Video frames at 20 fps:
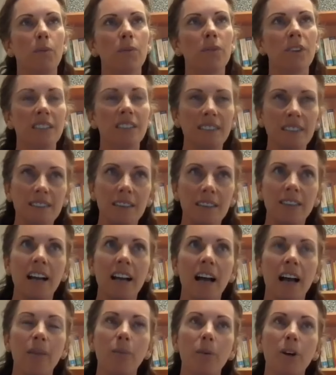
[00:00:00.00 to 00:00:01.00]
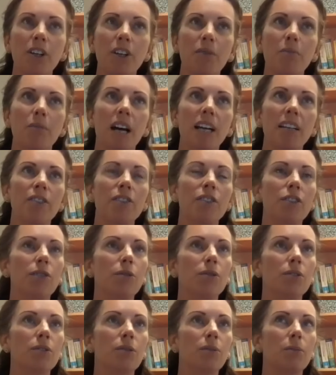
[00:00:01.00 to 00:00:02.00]
this is the time where you might
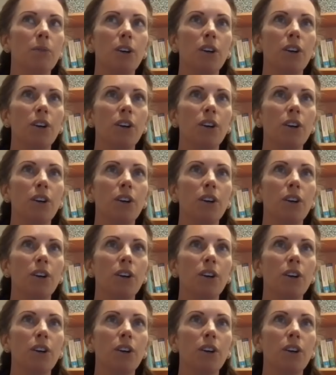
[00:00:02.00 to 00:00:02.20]
do some